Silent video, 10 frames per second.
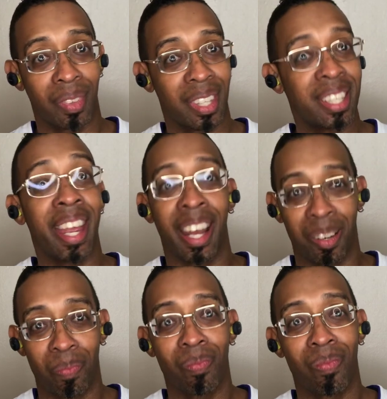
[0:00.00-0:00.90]
Yeah,
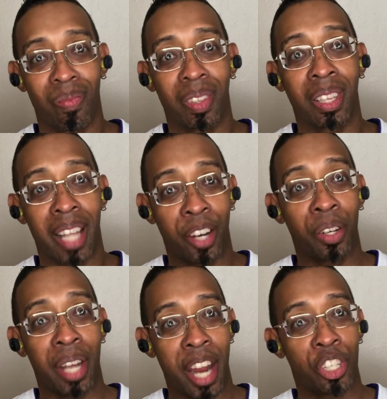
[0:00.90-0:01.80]
Laker
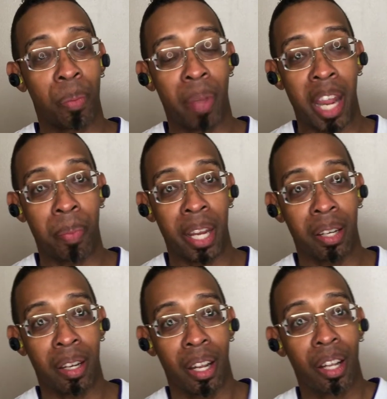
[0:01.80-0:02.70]
Nation, baby.
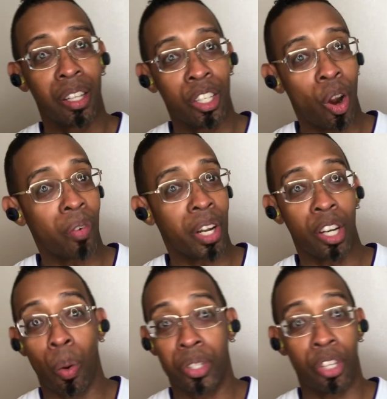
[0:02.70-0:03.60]
You already
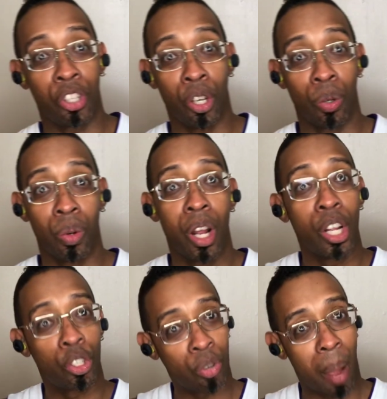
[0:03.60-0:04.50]
know what to do.
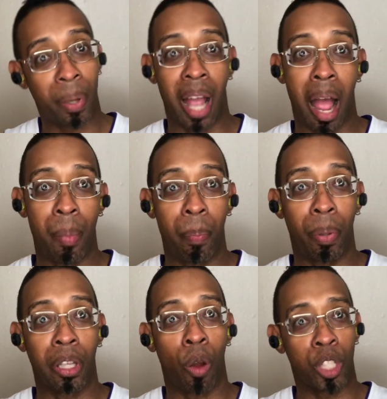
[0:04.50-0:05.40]
Drop a comment
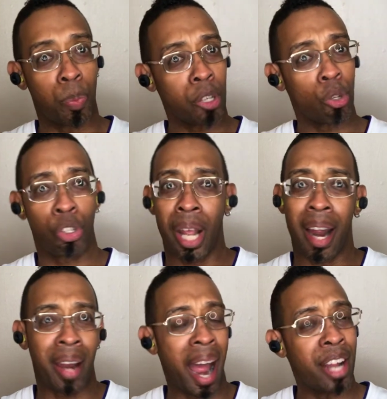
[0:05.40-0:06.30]
below. Special shout
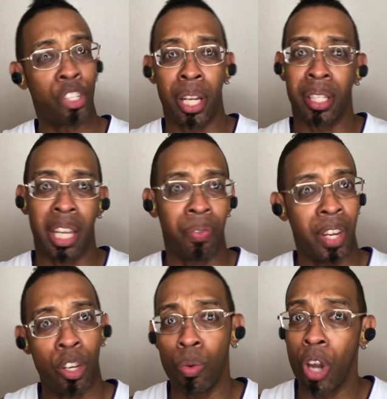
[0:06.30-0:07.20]
out IGTV.
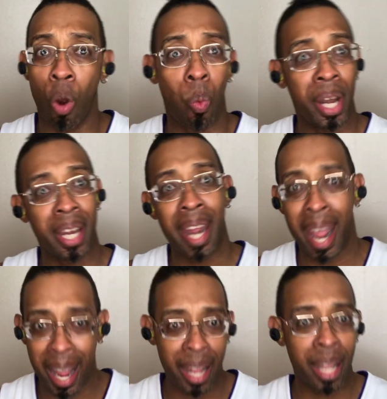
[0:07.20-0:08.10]
You know what it
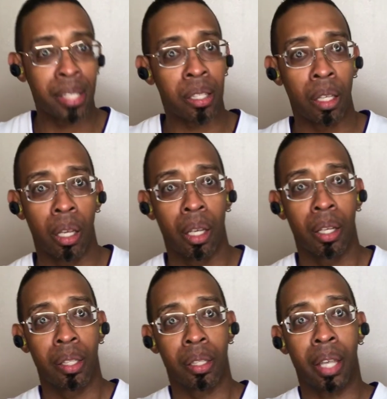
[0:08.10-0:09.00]
is.
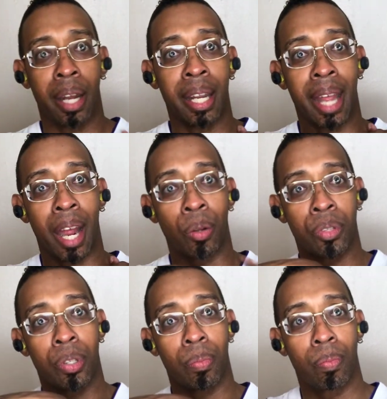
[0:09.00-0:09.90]
Signing out.